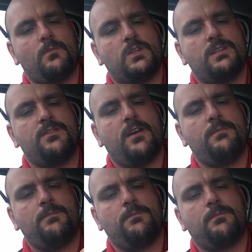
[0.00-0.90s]
which is
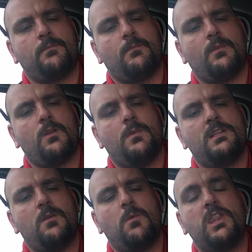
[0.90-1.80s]
fun. We
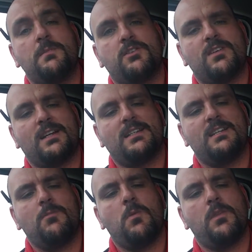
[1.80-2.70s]
don't want them
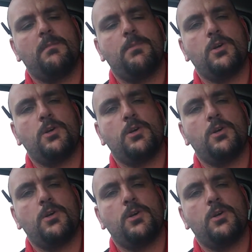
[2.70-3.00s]
attracted, we want them